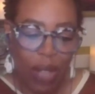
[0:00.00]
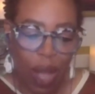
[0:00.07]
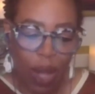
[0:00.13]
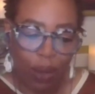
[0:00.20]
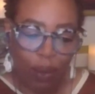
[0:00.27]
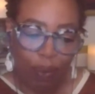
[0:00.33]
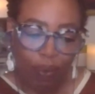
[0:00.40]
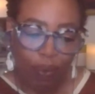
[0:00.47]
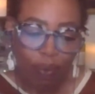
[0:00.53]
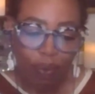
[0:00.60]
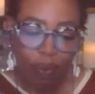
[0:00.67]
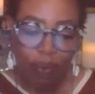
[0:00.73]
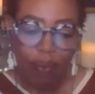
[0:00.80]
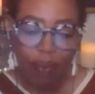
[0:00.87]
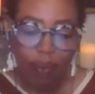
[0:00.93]
So
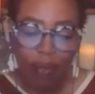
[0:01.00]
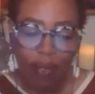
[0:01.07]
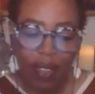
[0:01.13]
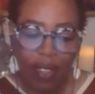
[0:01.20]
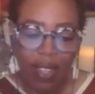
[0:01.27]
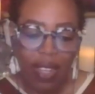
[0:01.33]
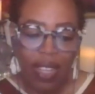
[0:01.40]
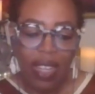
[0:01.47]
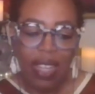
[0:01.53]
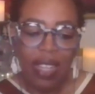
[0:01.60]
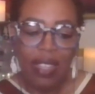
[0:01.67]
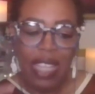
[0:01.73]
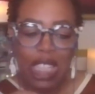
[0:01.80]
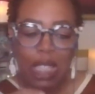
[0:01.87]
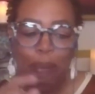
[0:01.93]

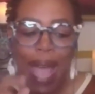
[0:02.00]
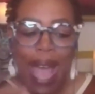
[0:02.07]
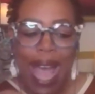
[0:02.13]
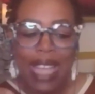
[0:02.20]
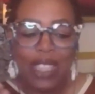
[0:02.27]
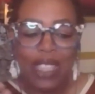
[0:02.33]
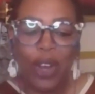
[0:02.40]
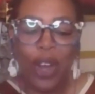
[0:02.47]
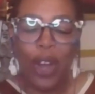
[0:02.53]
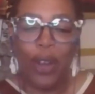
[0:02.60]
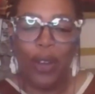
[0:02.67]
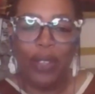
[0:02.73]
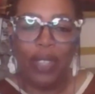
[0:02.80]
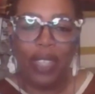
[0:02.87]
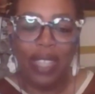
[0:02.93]
this past
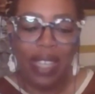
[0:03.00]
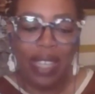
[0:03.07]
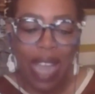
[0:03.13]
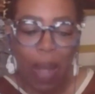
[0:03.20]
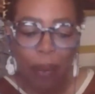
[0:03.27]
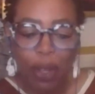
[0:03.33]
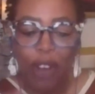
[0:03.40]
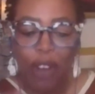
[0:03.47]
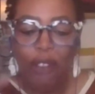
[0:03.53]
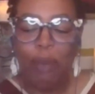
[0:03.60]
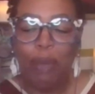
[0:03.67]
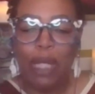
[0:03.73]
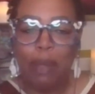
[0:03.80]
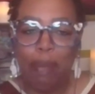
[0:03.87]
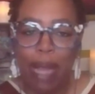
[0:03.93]
hurt kept her
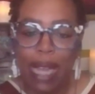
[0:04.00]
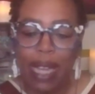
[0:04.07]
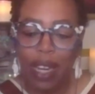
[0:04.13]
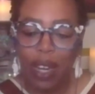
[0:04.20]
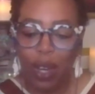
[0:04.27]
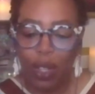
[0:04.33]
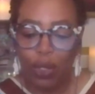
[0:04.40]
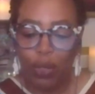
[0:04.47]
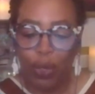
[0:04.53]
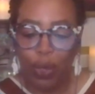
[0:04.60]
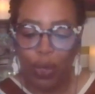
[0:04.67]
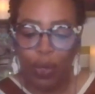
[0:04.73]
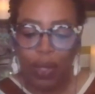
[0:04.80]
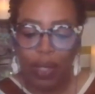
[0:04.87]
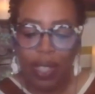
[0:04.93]
from speaking her
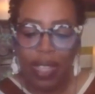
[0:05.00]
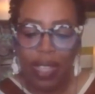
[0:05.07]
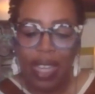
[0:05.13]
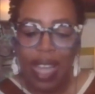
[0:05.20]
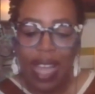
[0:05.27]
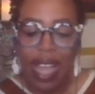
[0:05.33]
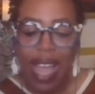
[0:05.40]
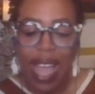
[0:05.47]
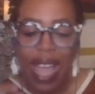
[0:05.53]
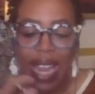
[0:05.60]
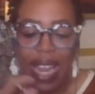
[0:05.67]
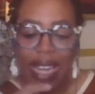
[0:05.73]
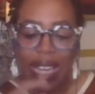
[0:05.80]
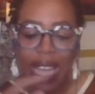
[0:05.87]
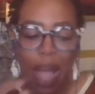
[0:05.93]
truth,
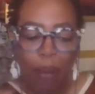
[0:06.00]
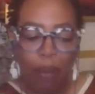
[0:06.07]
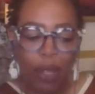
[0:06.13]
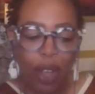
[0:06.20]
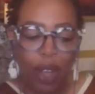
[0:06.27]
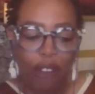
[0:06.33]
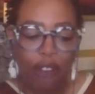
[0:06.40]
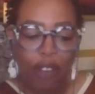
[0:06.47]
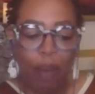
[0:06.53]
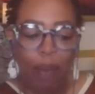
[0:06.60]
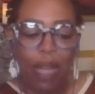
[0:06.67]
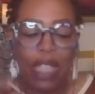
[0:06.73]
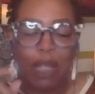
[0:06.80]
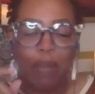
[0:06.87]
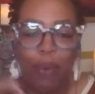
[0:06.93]
and it kept her
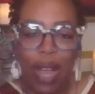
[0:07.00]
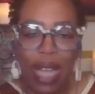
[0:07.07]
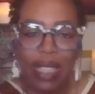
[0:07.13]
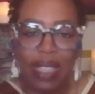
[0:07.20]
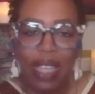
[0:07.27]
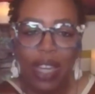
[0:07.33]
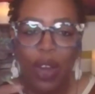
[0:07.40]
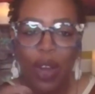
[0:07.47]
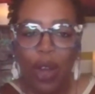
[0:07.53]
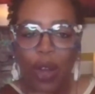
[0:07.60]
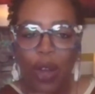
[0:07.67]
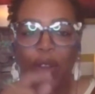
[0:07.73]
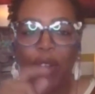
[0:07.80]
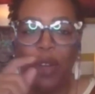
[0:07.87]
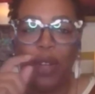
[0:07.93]
from expressing
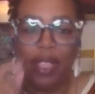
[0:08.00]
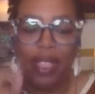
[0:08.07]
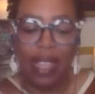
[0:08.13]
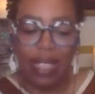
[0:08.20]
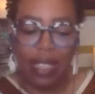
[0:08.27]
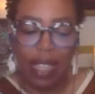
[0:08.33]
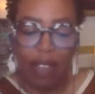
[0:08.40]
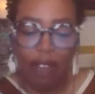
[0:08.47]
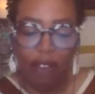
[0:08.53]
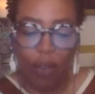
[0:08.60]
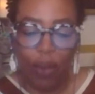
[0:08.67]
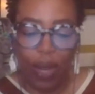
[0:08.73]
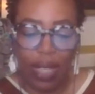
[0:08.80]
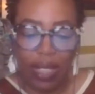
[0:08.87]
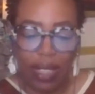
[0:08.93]
her authentic
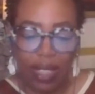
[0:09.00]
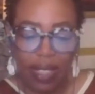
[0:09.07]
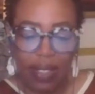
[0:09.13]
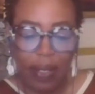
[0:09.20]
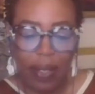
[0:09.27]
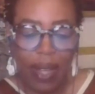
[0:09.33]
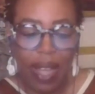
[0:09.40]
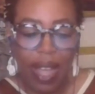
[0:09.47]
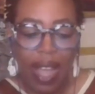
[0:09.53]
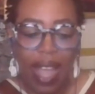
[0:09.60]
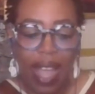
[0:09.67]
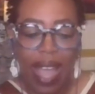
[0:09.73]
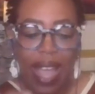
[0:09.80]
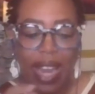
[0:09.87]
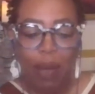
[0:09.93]
voice.
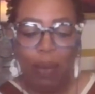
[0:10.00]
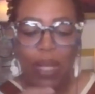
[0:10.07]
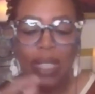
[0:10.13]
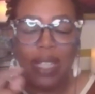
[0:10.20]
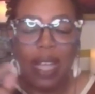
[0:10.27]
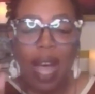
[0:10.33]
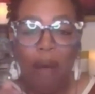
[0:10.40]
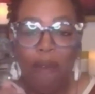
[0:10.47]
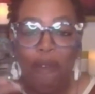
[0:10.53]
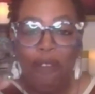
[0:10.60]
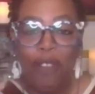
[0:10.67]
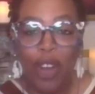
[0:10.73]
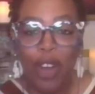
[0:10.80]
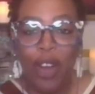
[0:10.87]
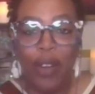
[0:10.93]
And it was up
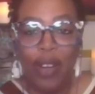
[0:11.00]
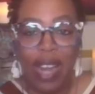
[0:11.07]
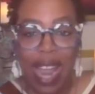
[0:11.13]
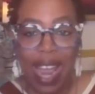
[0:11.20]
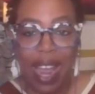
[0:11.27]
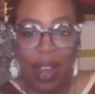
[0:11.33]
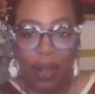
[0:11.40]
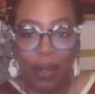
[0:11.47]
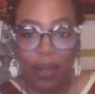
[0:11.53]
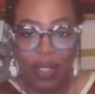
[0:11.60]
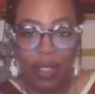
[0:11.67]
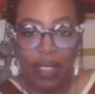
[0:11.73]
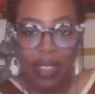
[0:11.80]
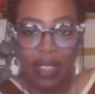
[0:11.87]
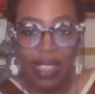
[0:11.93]
for her now
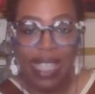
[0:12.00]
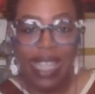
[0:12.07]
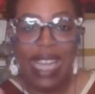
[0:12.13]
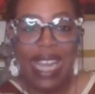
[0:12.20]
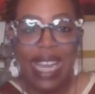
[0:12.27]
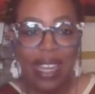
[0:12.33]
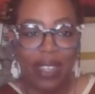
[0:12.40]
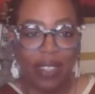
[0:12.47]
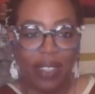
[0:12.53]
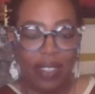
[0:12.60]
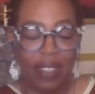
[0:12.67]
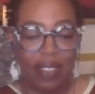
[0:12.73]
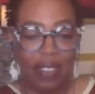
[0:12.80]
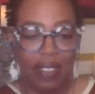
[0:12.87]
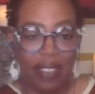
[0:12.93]
to
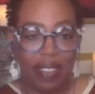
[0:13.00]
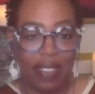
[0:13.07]
heal.